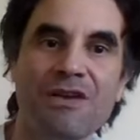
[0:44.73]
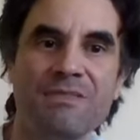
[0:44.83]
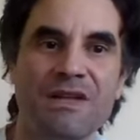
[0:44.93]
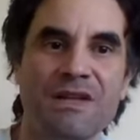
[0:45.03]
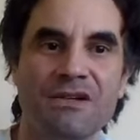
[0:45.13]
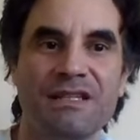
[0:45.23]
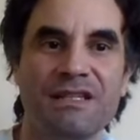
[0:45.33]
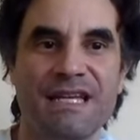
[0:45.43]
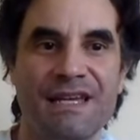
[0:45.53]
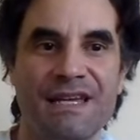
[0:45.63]
from the early
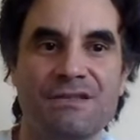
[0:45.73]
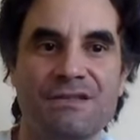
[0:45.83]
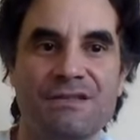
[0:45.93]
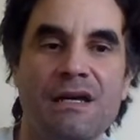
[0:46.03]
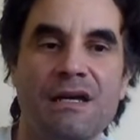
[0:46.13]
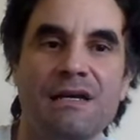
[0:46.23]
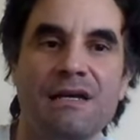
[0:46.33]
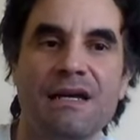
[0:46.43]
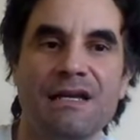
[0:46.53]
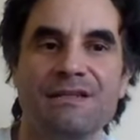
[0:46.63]
days.
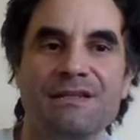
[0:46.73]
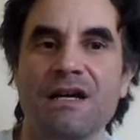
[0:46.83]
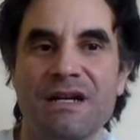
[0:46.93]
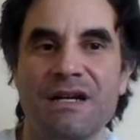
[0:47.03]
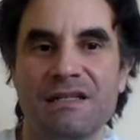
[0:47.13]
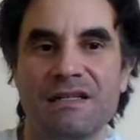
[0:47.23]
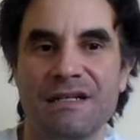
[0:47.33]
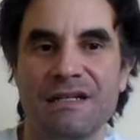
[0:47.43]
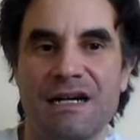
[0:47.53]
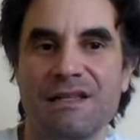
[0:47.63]
I see no one has
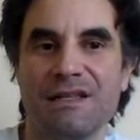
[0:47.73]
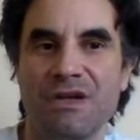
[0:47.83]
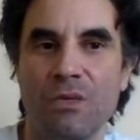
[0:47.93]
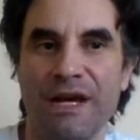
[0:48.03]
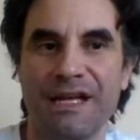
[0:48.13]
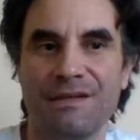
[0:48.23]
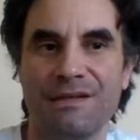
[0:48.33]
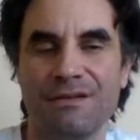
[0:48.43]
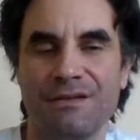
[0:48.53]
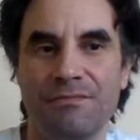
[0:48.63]
clicked on, so I'll wait
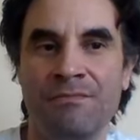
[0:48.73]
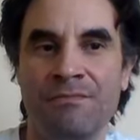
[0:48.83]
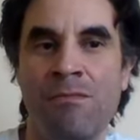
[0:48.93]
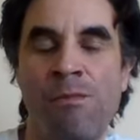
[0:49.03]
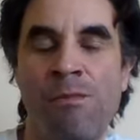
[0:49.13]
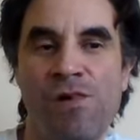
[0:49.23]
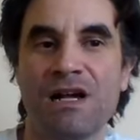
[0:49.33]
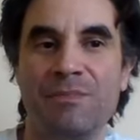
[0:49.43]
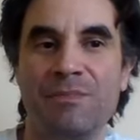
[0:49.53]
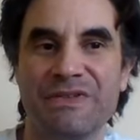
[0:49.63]
a
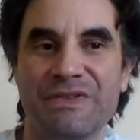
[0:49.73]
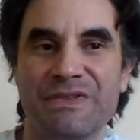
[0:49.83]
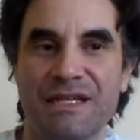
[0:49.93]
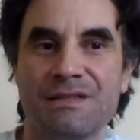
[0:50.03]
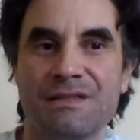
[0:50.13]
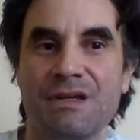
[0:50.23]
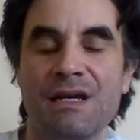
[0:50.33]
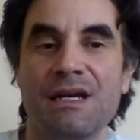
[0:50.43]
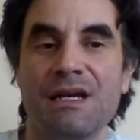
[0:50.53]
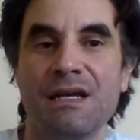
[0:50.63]
couple seconds.
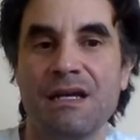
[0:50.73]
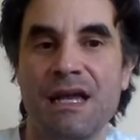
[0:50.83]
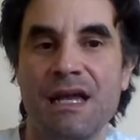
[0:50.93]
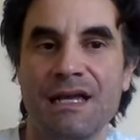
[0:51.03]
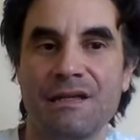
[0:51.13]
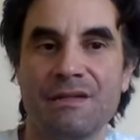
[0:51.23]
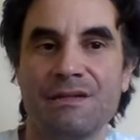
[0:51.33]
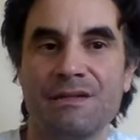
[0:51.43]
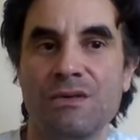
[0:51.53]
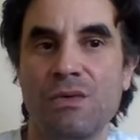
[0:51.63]

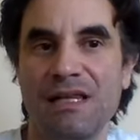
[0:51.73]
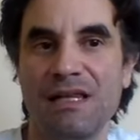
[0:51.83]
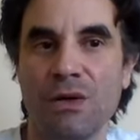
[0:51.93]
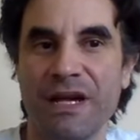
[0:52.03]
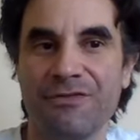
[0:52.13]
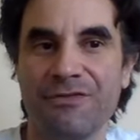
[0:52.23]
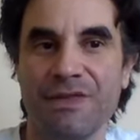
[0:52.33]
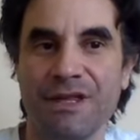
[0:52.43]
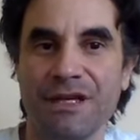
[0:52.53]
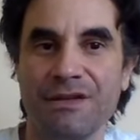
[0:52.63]
And while I wait for
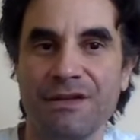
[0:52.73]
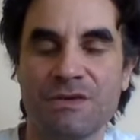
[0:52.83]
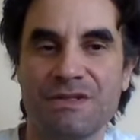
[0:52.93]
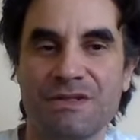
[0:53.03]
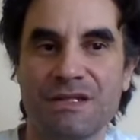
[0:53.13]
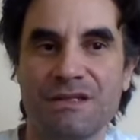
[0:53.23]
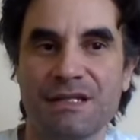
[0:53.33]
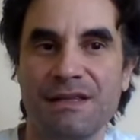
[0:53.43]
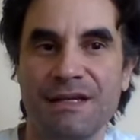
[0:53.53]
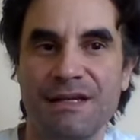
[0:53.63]
the folks
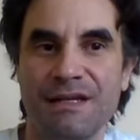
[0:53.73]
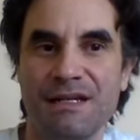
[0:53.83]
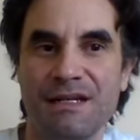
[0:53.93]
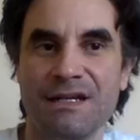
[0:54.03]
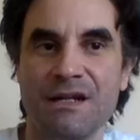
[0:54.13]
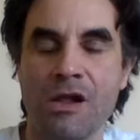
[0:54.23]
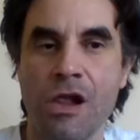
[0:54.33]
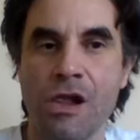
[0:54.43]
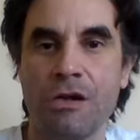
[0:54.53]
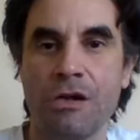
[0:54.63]
to click on,
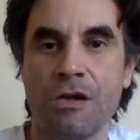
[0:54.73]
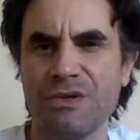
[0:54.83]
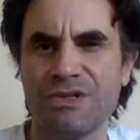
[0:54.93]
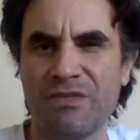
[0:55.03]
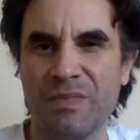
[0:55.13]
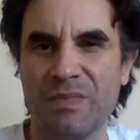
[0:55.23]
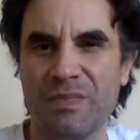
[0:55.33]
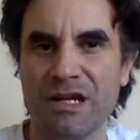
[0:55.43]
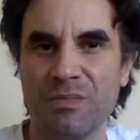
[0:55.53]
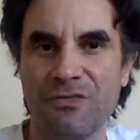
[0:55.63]
who usually have
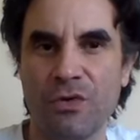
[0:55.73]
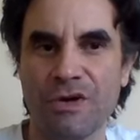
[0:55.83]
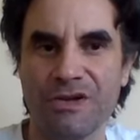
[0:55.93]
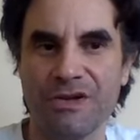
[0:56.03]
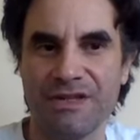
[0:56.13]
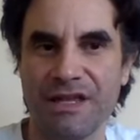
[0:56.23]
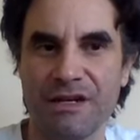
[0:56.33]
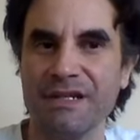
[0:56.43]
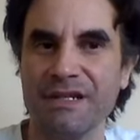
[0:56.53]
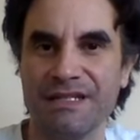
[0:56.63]
been here before, so they
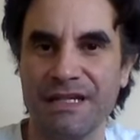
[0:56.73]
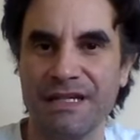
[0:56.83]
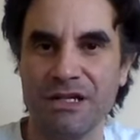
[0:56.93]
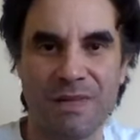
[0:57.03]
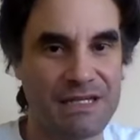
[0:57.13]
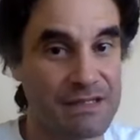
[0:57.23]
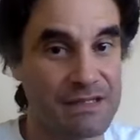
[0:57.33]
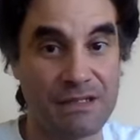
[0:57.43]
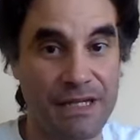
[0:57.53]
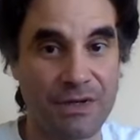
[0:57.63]
don't need to hear my
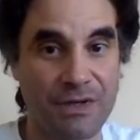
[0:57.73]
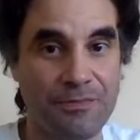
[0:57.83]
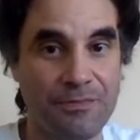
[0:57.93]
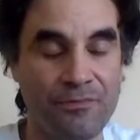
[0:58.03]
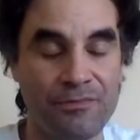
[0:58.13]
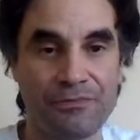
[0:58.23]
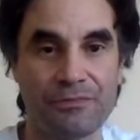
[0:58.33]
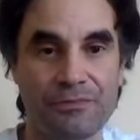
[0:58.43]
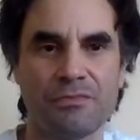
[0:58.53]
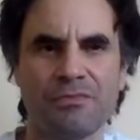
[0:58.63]
disclaimer.
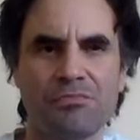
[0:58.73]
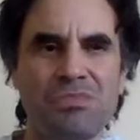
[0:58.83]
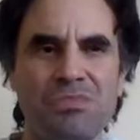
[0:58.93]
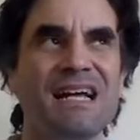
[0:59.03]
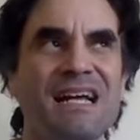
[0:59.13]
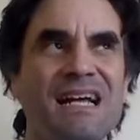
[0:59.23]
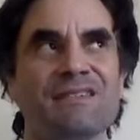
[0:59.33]
Not